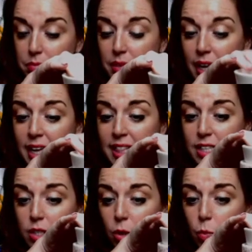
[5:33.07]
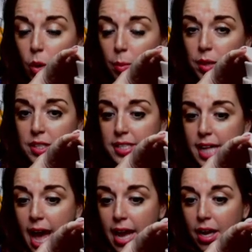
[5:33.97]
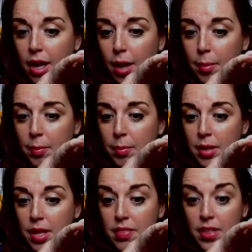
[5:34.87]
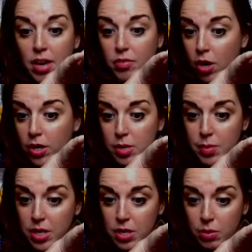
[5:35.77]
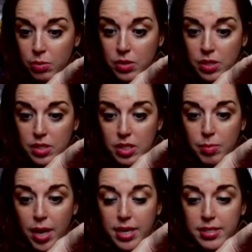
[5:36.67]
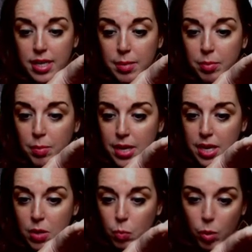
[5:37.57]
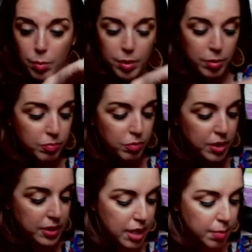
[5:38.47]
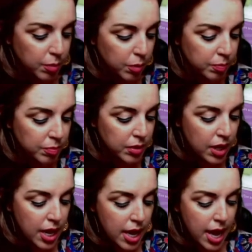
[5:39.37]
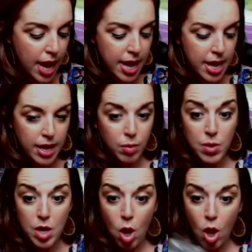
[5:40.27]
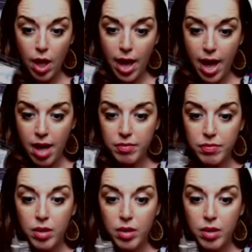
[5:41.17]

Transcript: And these are warmers that have already been used. This is my sample making warmer, for example. And we all have